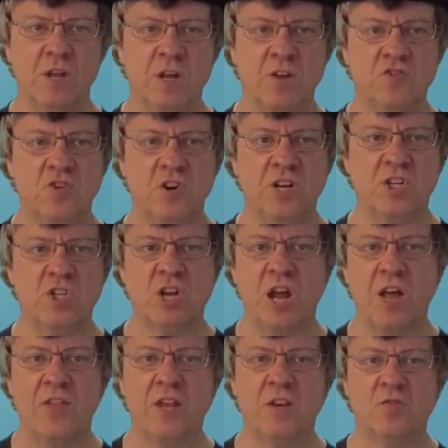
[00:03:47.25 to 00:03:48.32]
Strange
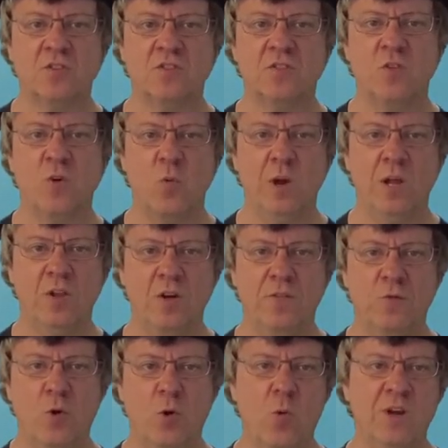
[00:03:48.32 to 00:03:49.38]
how the interests of the
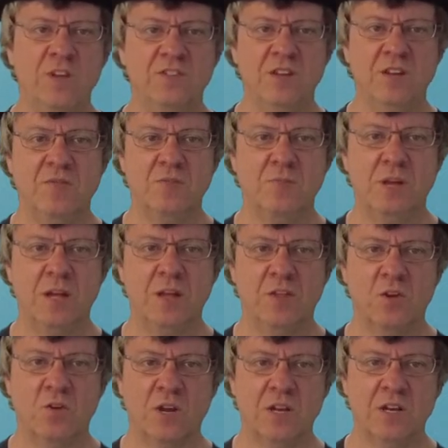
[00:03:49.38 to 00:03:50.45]
well-off always seem to be
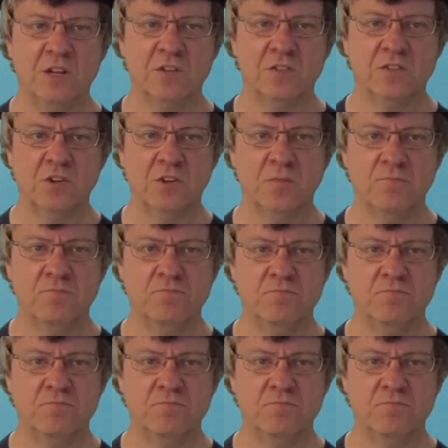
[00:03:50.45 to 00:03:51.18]
the greater concern.